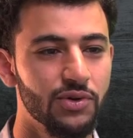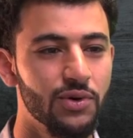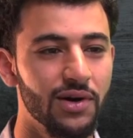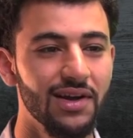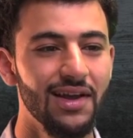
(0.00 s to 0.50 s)

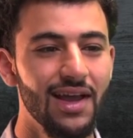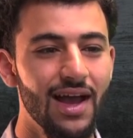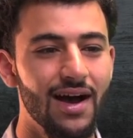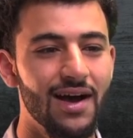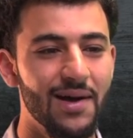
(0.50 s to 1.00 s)
Court.
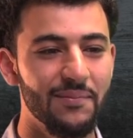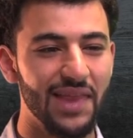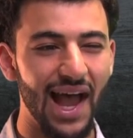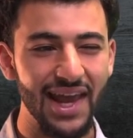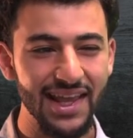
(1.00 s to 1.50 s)

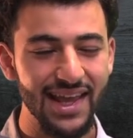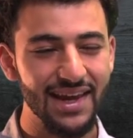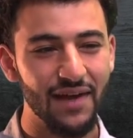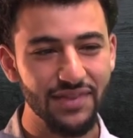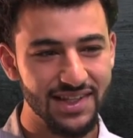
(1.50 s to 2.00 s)
I didn't
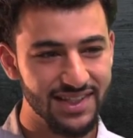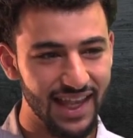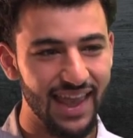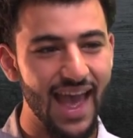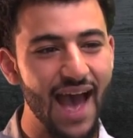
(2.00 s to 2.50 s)
get off the
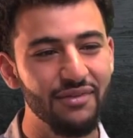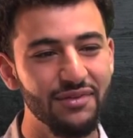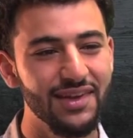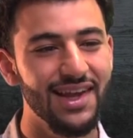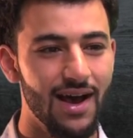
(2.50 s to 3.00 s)
second half
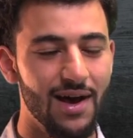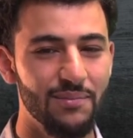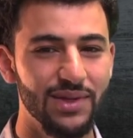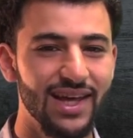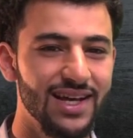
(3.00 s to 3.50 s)
of it
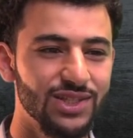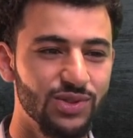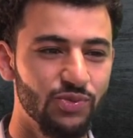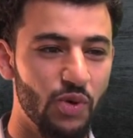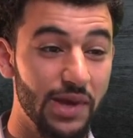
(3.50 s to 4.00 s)

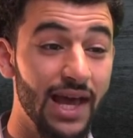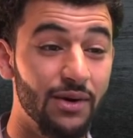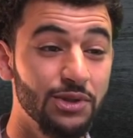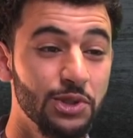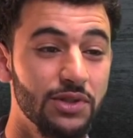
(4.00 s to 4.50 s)
because what we had
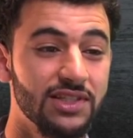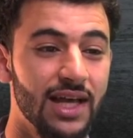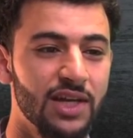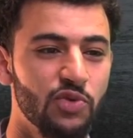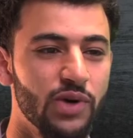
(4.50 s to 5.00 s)
also
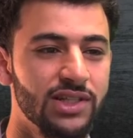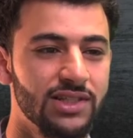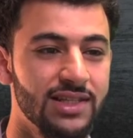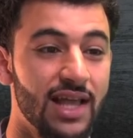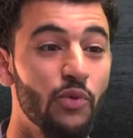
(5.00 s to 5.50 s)
decided was
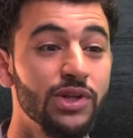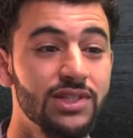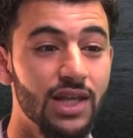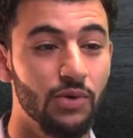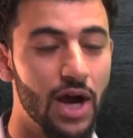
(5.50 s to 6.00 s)
is that
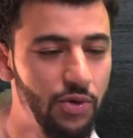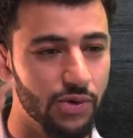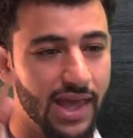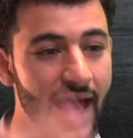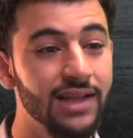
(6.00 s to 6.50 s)
once the crowd
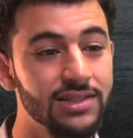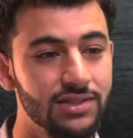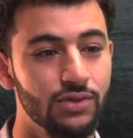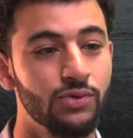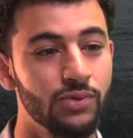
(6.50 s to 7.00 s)
reacts
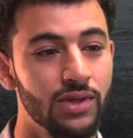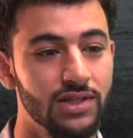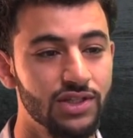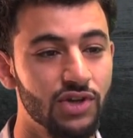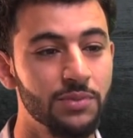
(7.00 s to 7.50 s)
to the
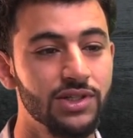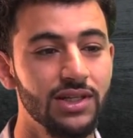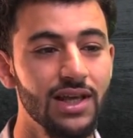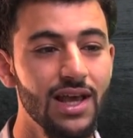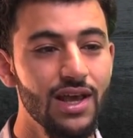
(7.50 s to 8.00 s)
disruption,
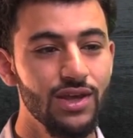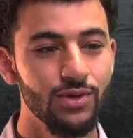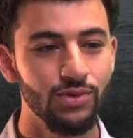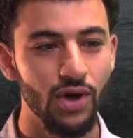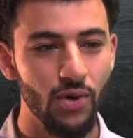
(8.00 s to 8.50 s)

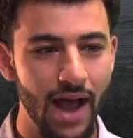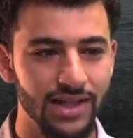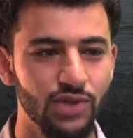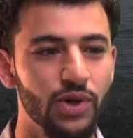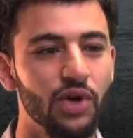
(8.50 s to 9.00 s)
you don't
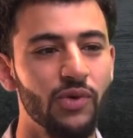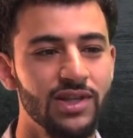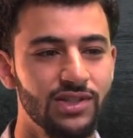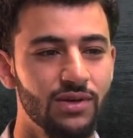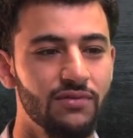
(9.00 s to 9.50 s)
actually want to
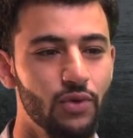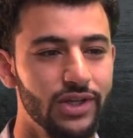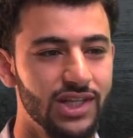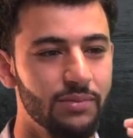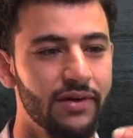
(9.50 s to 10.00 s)
raise your
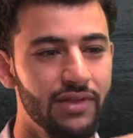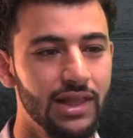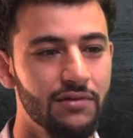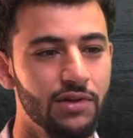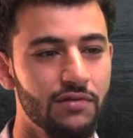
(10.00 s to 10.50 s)
voice above the
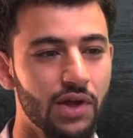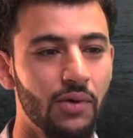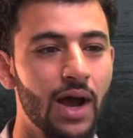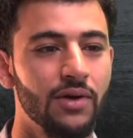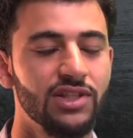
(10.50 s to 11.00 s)
level of the
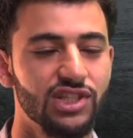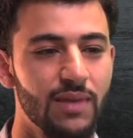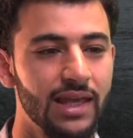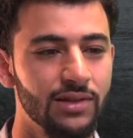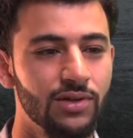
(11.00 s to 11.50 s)
crowd and just
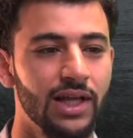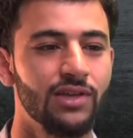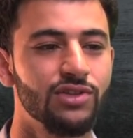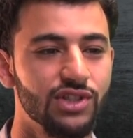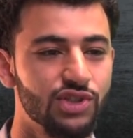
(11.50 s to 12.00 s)
make it look like
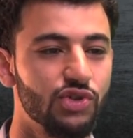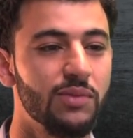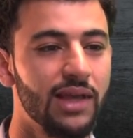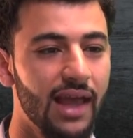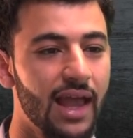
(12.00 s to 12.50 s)
you're just
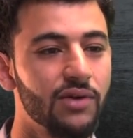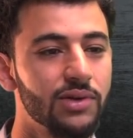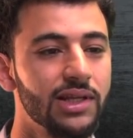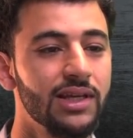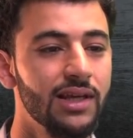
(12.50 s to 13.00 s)
screaming
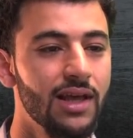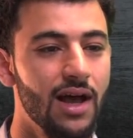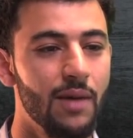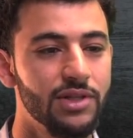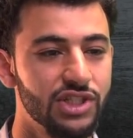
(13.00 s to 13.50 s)
angrily
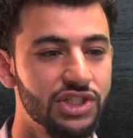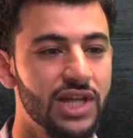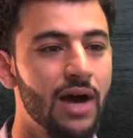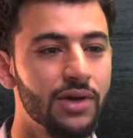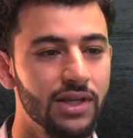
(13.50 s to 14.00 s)
and just
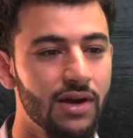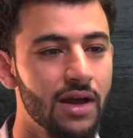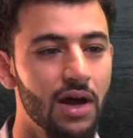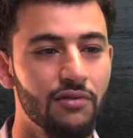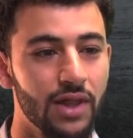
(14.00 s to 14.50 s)
shouting your
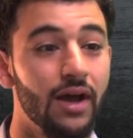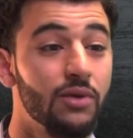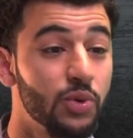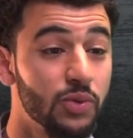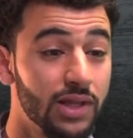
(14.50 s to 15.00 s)
head off without
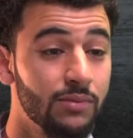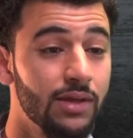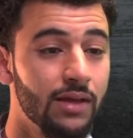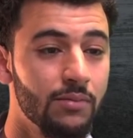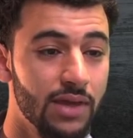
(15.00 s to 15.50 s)
anyone really
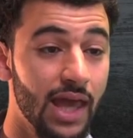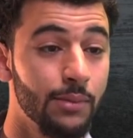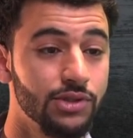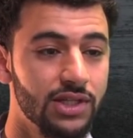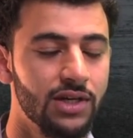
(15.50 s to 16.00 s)
being
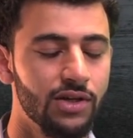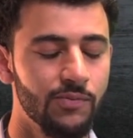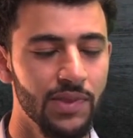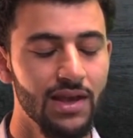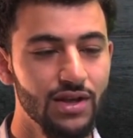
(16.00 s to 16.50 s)
able to hear you.
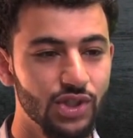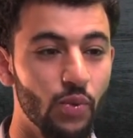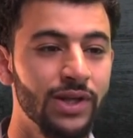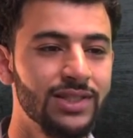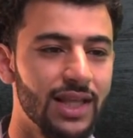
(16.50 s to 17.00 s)
So
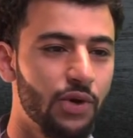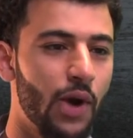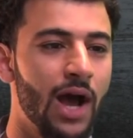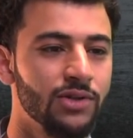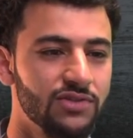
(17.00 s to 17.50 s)
once the
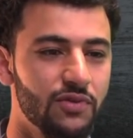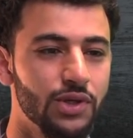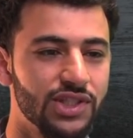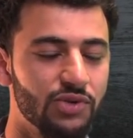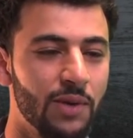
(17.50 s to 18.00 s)
crowd's
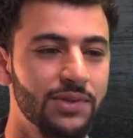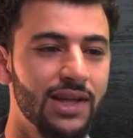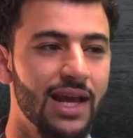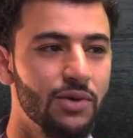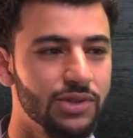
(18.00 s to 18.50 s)
voice erupted,
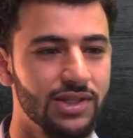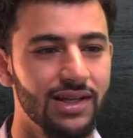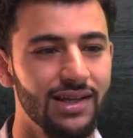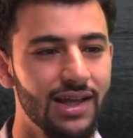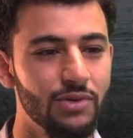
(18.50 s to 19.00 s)
and it was
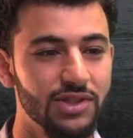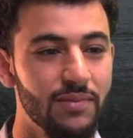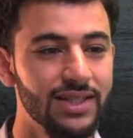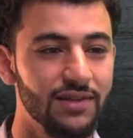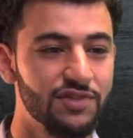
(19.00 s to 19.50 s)
a
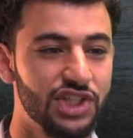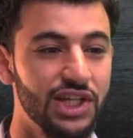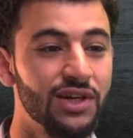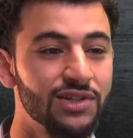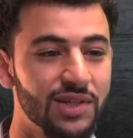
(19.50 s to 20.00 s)
mix of
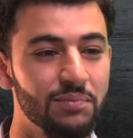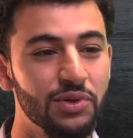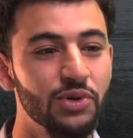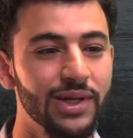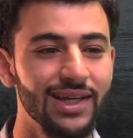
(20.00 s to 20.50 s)
cheers and
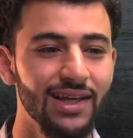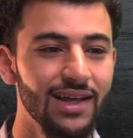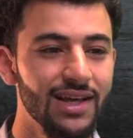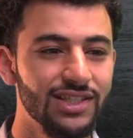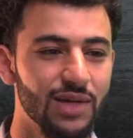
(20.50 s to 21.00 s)
booing,
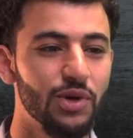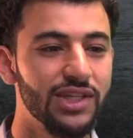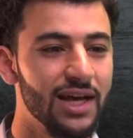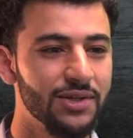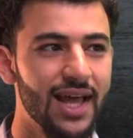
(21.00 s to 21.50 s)
someone
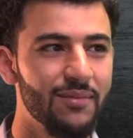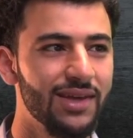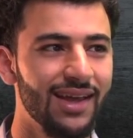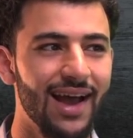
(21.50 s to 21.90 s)
yelled at me.